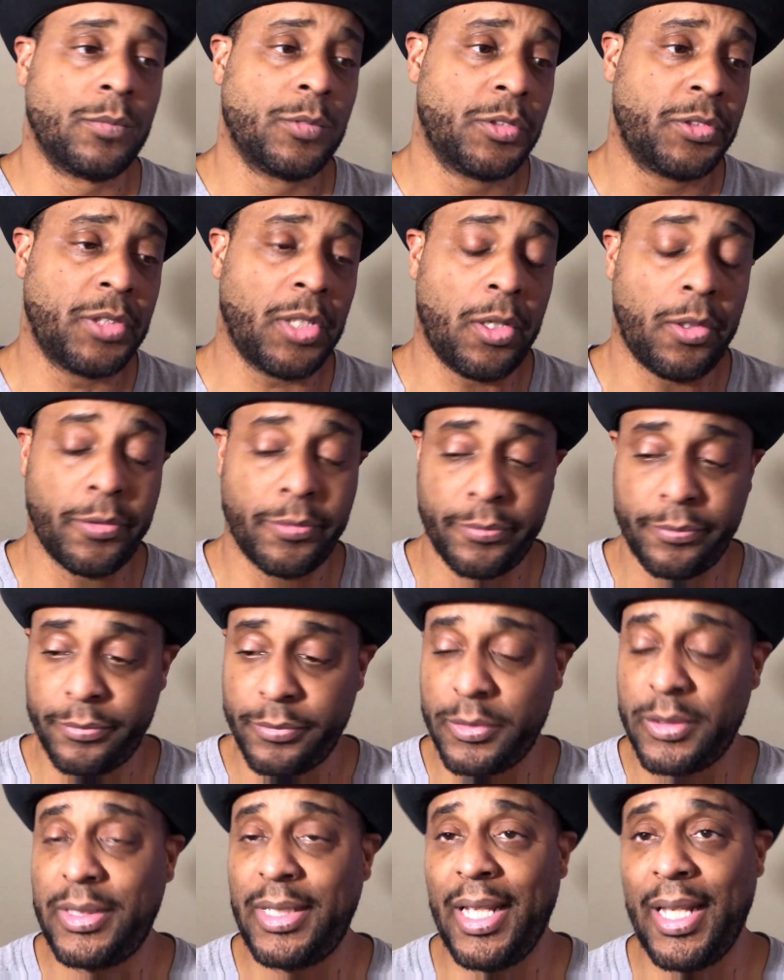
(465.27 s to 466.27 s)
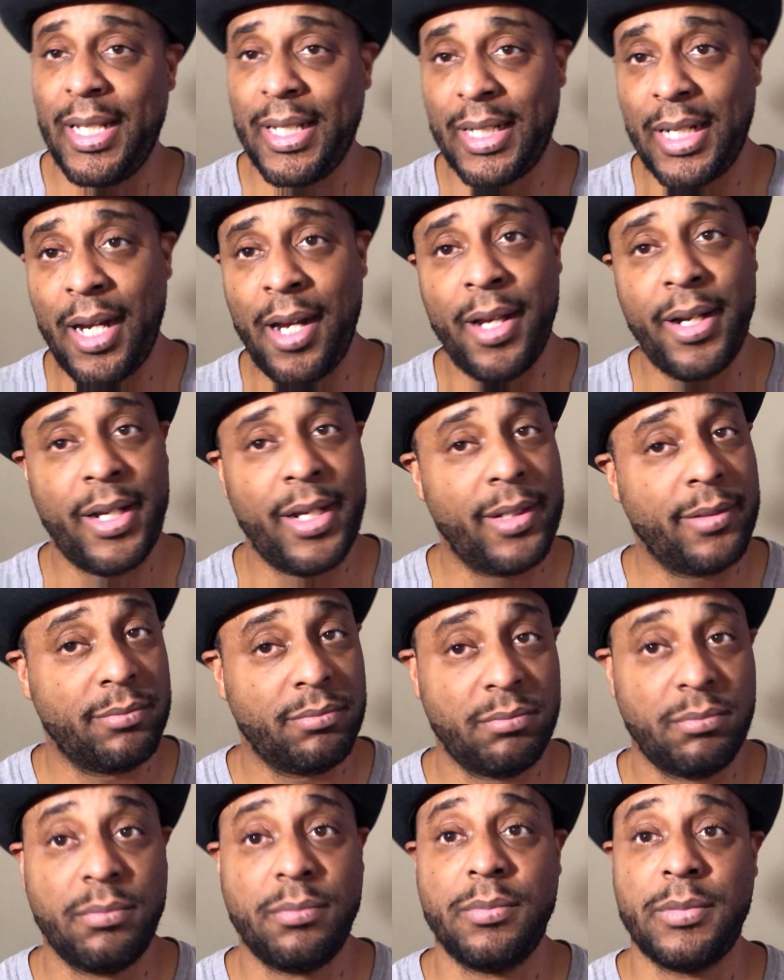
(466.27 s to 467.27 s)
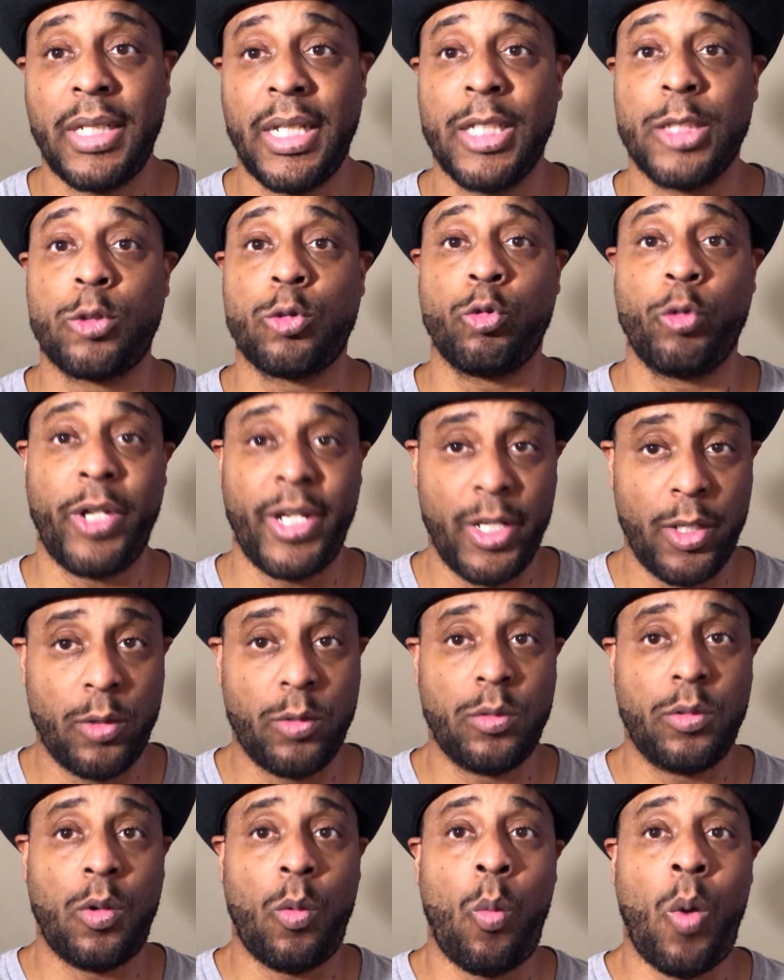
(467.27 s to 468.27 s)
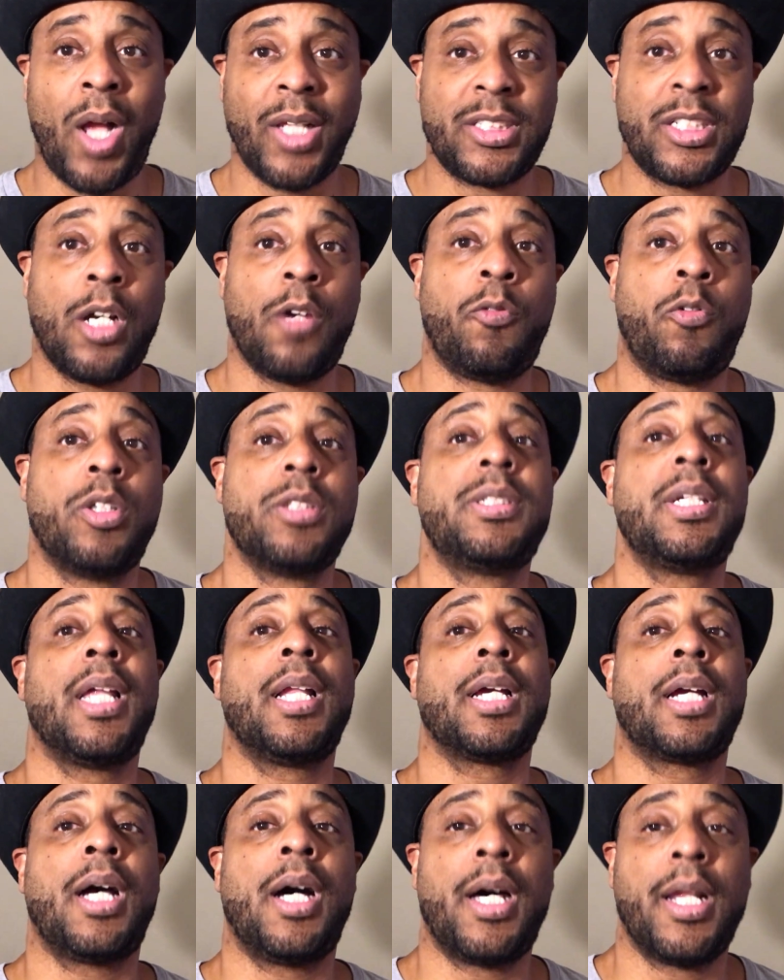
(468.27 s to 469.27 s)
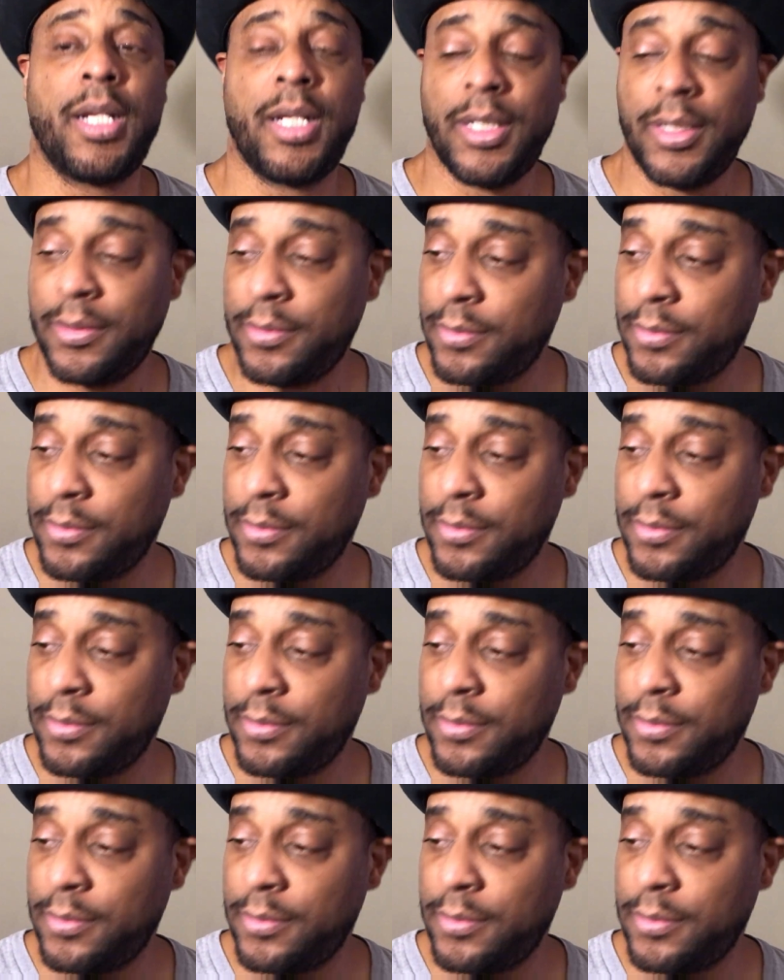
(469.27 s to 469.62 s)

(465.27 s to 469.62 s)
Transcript: So telogony is real. Watch out for telogony.